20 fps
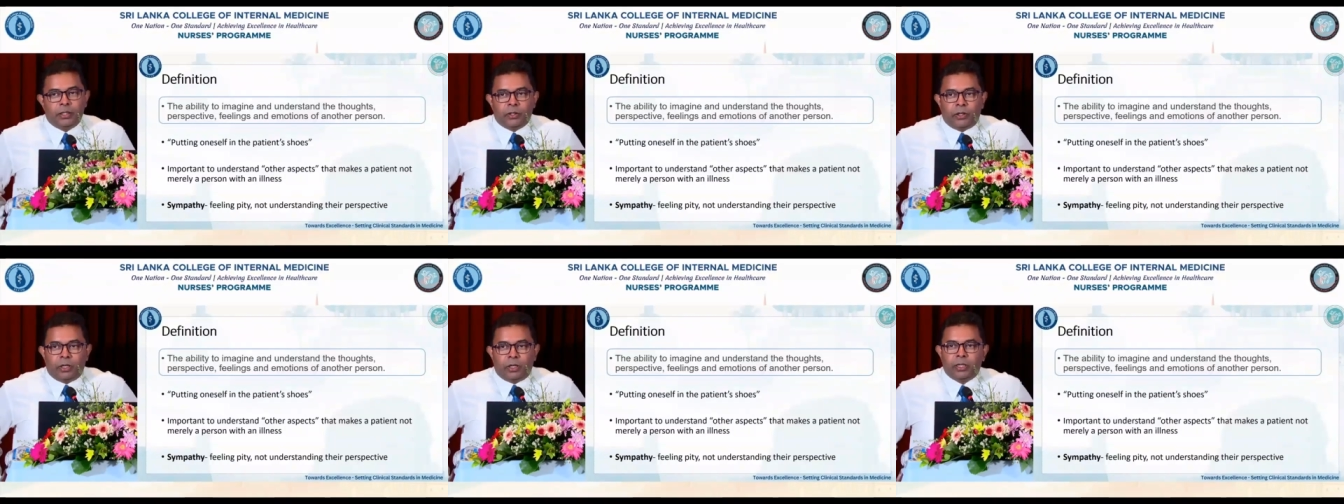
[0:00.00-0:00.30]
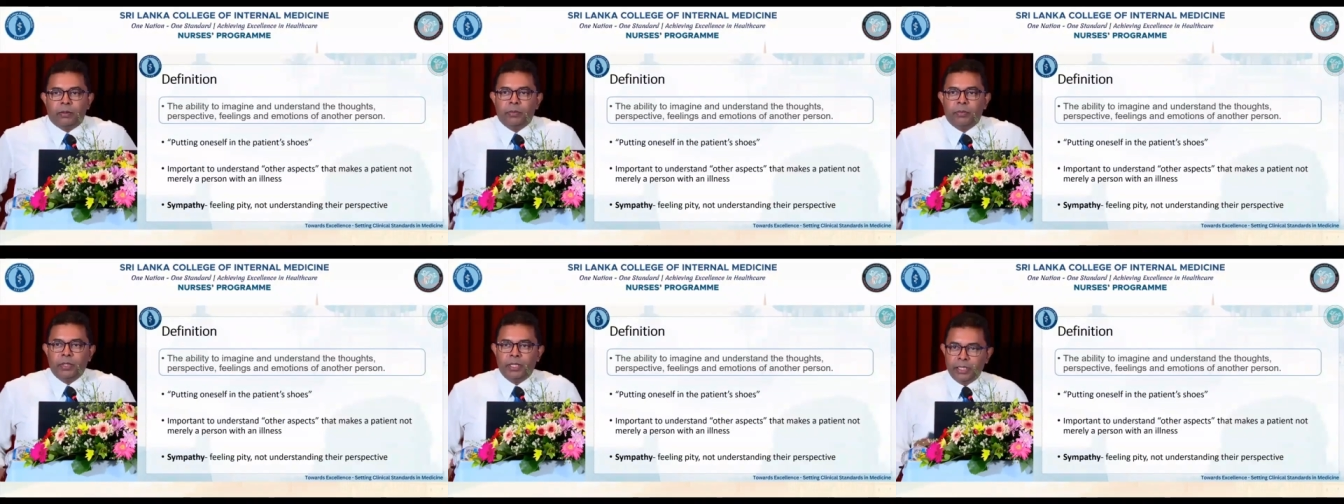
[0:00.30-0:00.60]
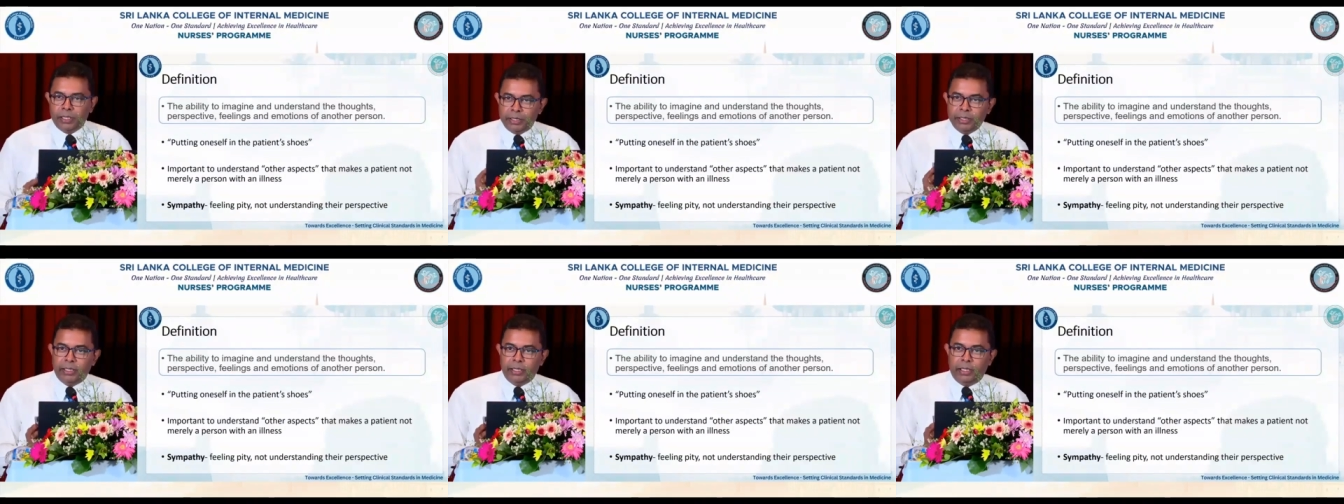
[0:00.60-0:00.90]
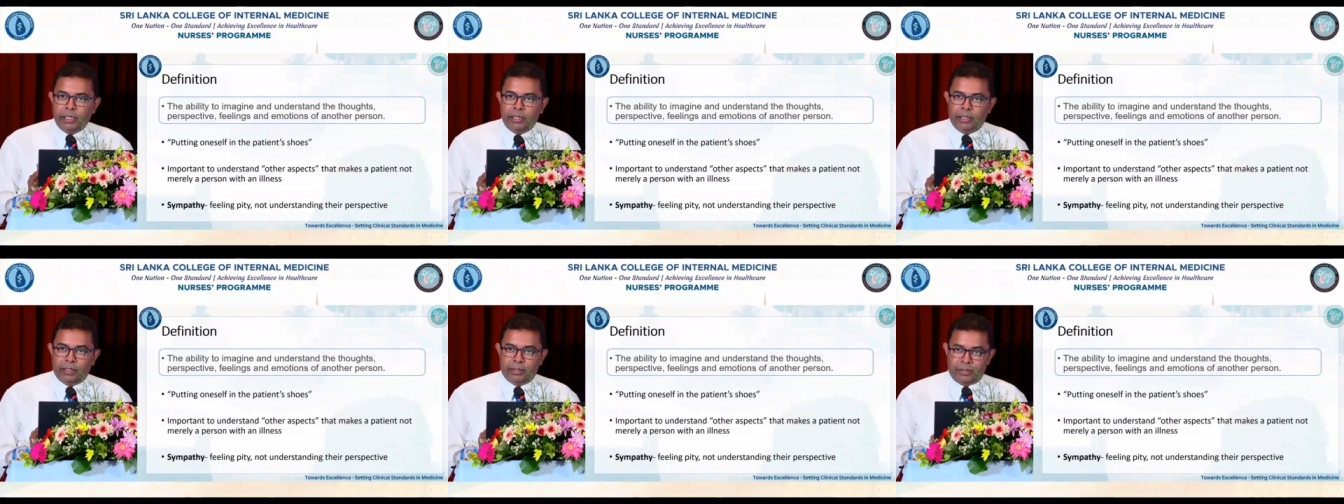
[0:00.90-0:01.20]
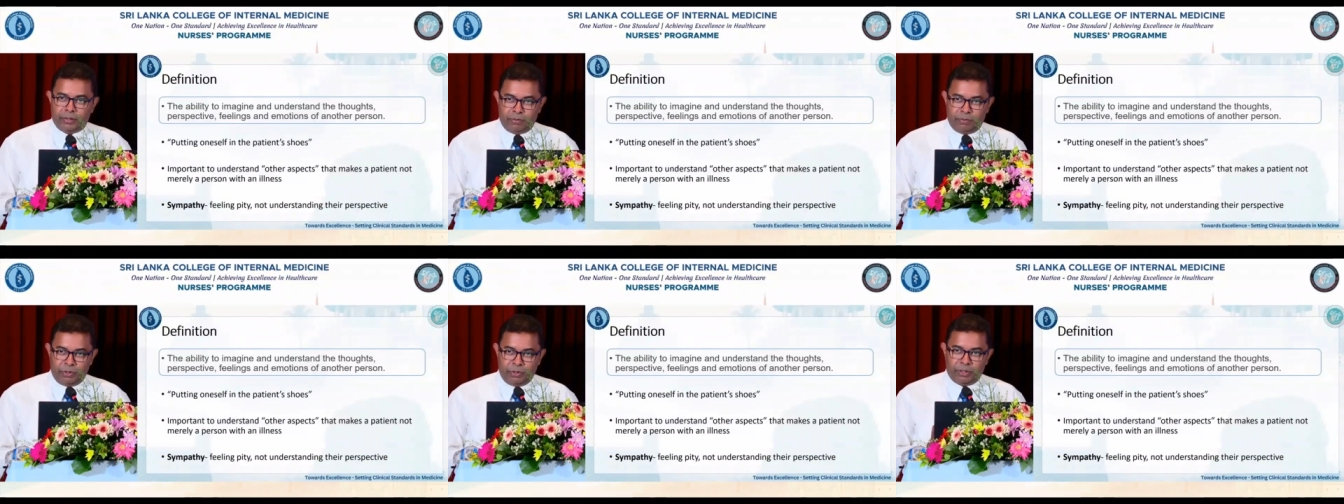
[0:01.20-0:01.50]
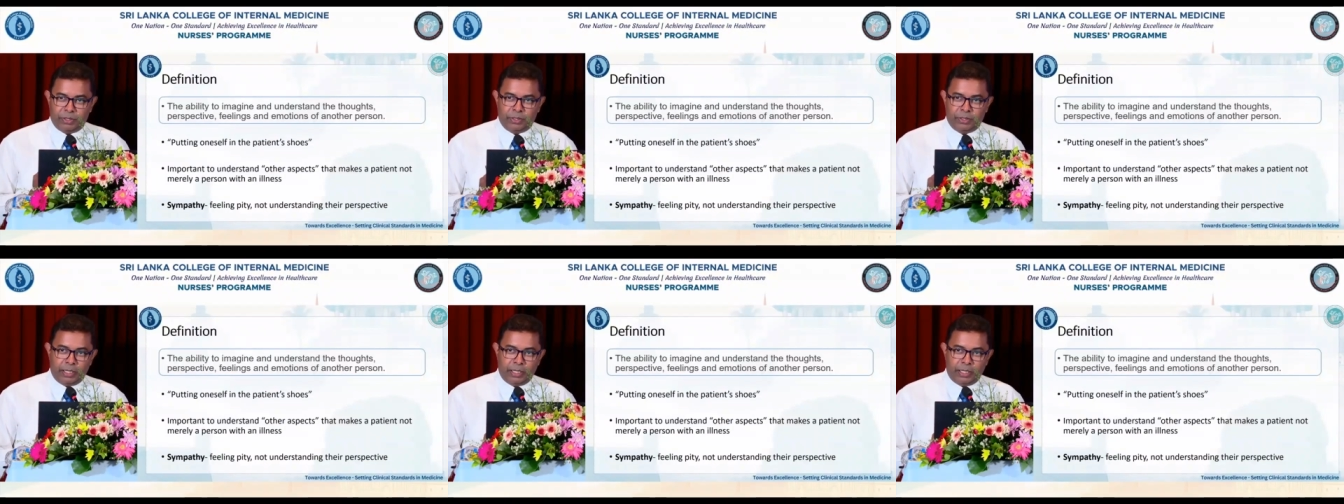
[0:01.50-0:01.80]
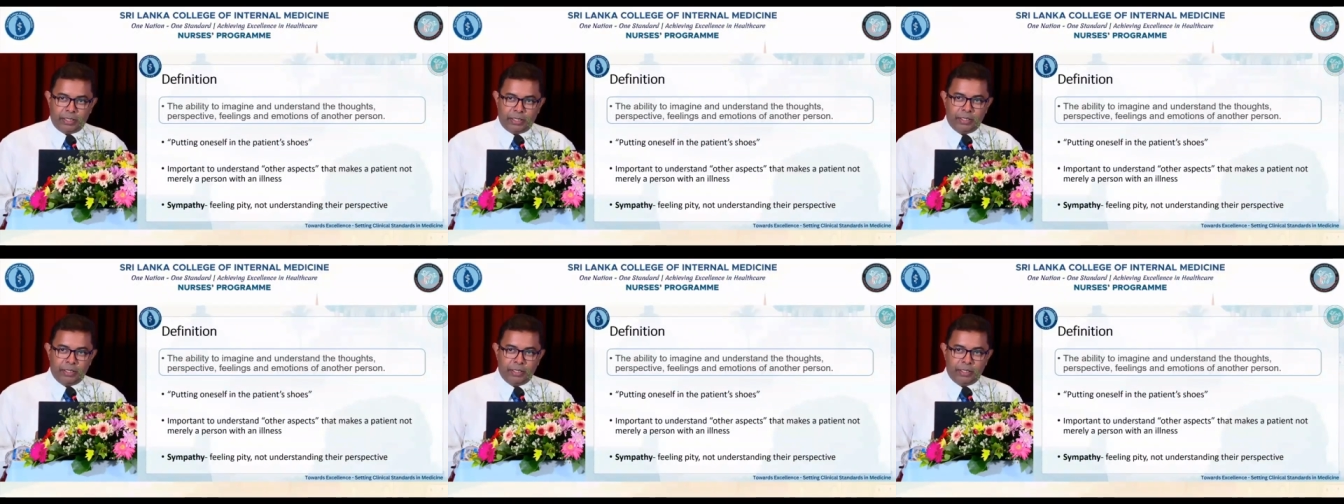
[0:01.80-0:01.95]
not merely the illness, because that is